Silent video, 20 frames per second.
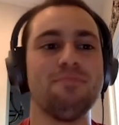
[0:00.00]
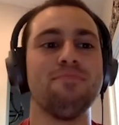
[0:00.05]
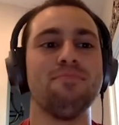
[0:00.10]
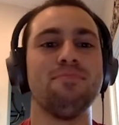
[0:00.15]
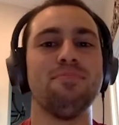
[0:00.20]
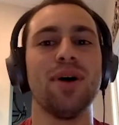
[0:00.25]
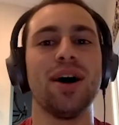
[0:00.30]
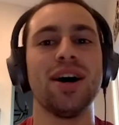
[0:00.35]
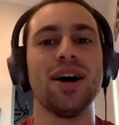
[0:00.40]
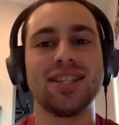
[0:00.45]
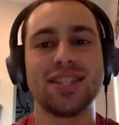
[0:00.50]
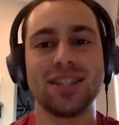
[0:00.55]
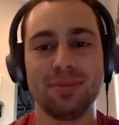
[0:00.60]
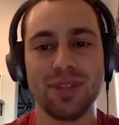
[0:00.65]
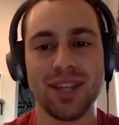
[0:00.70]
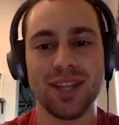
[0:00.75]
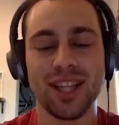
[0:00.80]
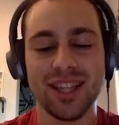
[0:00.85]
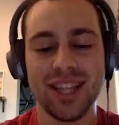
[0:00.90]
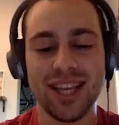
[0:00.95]
but some
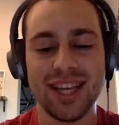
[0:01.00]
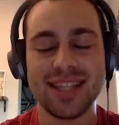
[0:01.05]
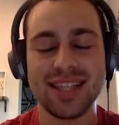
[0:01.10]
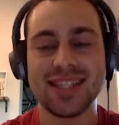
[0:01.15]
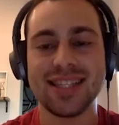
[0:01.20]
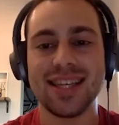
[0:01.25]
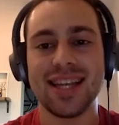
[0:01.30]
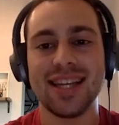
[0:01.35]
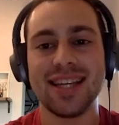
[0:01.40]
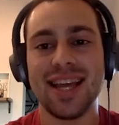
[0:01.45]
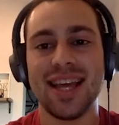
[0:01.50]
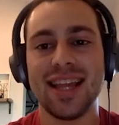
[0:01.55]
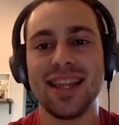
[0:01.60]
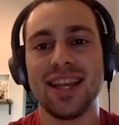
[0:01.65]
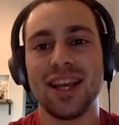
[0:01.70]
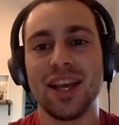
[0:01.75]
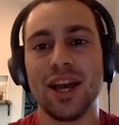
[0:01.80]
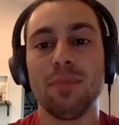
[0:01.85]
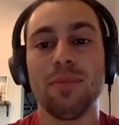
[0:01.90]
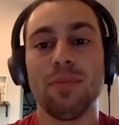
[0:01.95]
of the links say Dan
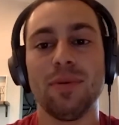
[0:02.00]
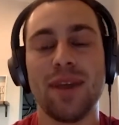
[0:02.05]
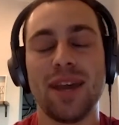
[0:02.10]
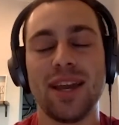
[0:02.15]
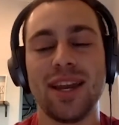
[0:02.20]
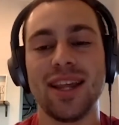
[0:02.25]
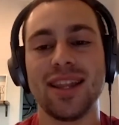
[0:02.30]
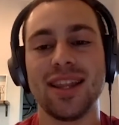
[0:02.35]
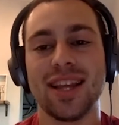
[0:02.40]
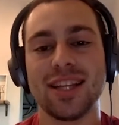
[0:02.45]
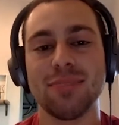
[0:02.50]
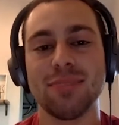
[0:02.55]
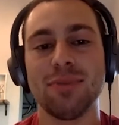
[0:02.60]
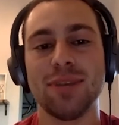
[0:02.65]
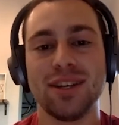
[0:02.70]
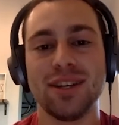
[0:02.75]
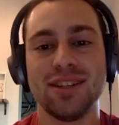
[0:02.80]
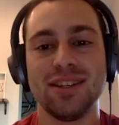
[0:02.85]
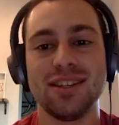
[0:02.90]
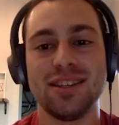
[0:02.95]
the Guppy Man. And that's
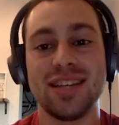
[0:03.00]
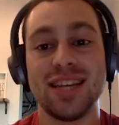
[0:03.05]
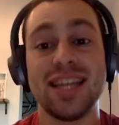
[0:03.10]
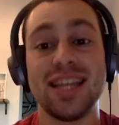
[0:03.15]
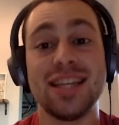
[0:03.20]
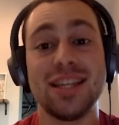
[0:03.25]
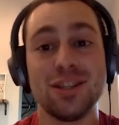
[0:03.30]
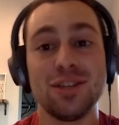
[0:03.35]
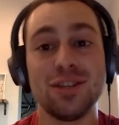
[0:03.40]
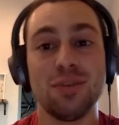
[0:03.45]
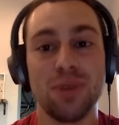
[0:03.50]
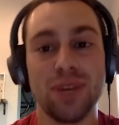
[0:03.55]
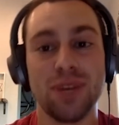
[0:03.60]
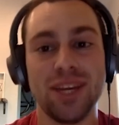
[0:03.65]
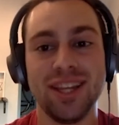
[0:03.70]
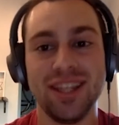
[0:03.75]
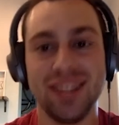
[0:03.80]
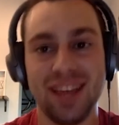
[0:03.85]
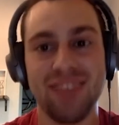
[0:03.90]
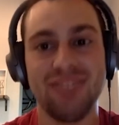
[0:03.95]
because in
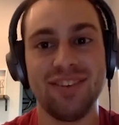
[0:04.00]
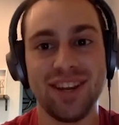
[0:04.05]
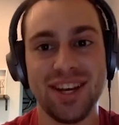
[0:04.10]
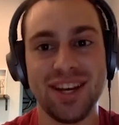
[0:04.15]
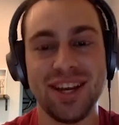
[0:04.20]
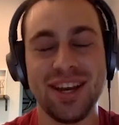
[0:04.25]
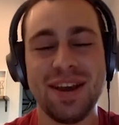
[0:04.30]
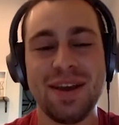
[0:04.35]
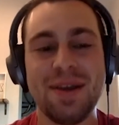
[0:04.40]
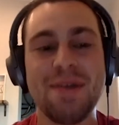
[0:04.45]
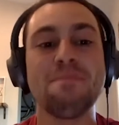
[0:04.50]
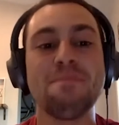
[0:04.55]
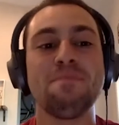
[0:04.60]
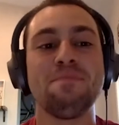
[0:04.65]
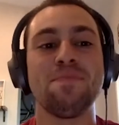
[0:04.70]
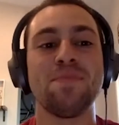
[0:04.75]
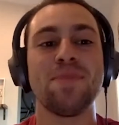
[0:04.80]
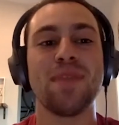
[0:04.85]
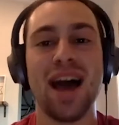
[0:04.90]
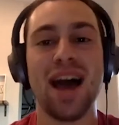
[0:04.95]
2011,
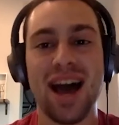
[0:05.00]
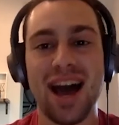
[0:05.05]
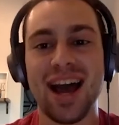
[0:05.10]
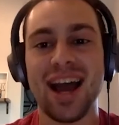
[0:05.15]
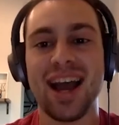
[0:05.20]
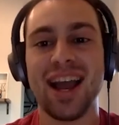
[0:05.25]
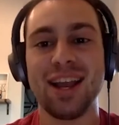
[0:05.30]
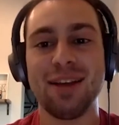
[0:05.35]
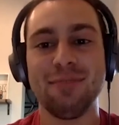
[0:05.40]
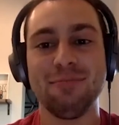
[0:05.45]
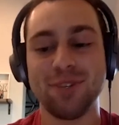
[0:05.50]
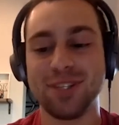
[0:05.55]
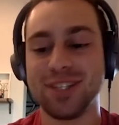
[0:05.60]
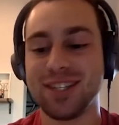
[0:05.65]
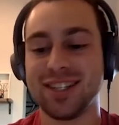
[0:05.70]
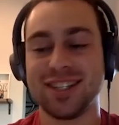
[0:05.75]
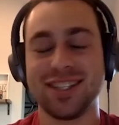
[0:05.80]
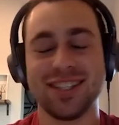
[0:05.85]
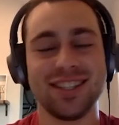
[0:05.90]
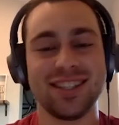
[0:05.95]
I was
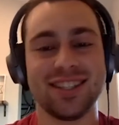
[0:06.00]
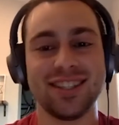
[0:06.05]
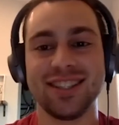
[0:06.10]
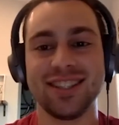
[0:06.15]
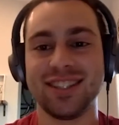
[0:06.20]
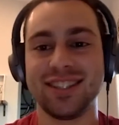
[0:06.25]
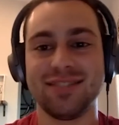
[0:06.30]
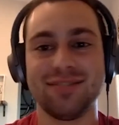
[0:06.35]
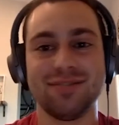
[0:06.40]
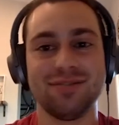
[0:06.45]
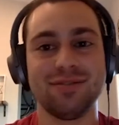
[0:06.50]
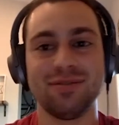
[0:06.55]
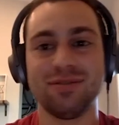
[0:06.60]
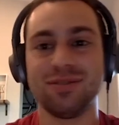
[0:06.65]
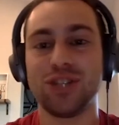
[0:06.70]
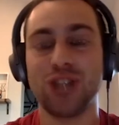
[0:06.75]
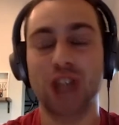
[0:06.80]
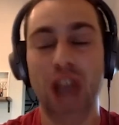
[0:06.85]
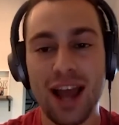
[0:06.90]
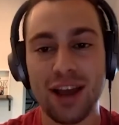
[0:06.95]
a
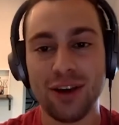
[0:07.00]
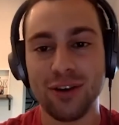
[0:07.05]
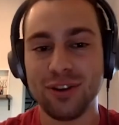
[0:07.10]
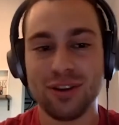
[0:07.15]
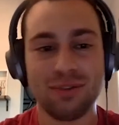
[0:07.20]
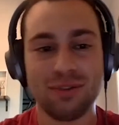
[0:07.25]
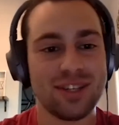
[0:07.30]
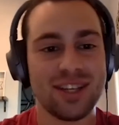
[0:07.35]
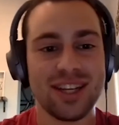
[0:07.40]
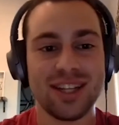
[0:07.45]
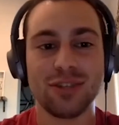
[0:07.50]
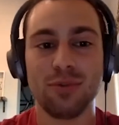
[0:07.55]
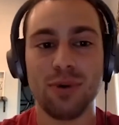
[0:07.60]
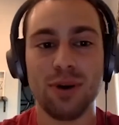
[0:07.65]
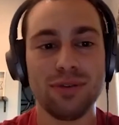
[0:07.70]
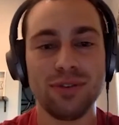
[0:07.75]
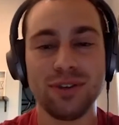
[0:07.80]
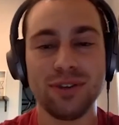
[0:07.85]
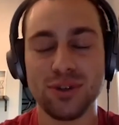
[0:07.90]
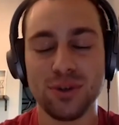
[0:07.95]
child. I was like
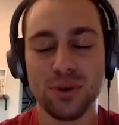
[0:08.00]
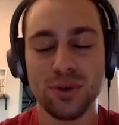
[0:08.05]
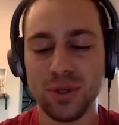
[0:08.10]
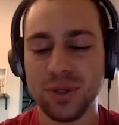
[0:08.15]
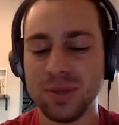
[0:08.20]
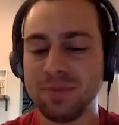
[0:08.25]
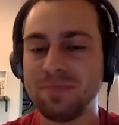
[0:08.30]
12 years old.